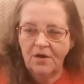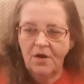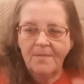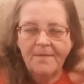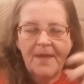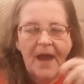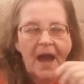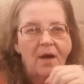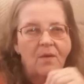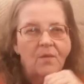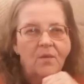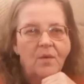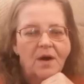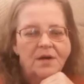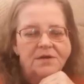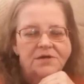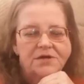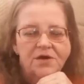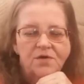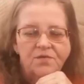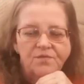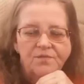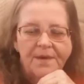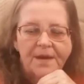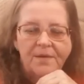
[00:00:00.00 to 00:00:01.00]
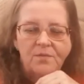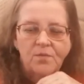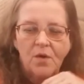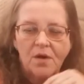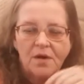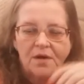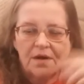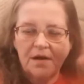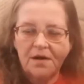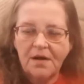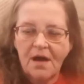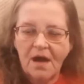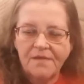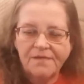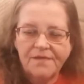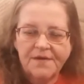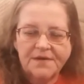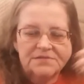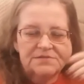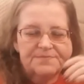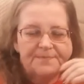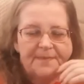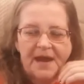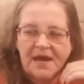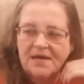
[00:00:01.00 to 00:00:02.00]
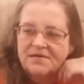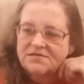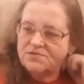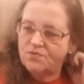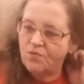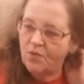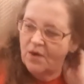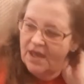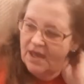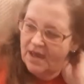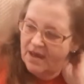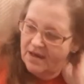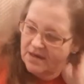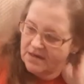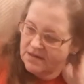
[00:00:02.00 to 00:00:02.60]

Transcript: about what you've been working on this past week.